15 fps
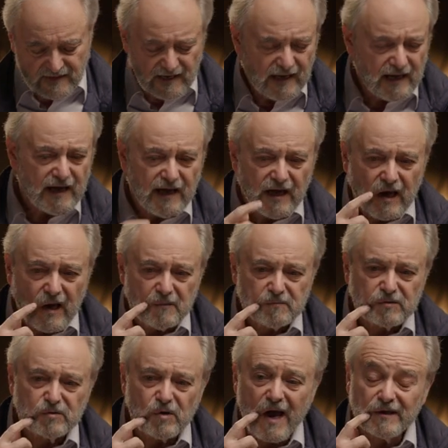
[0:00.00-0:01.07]

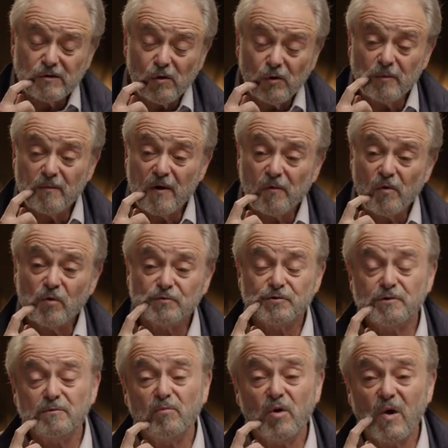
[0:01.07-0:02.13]
uh, I told him I wrote
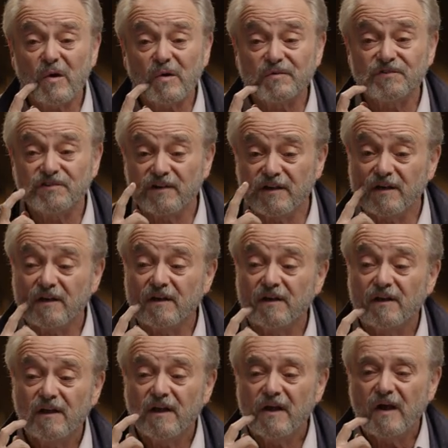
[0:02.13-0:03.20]
some books and
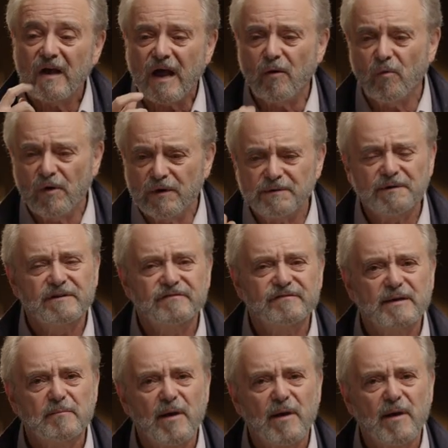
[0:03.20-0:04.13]
I wondered if he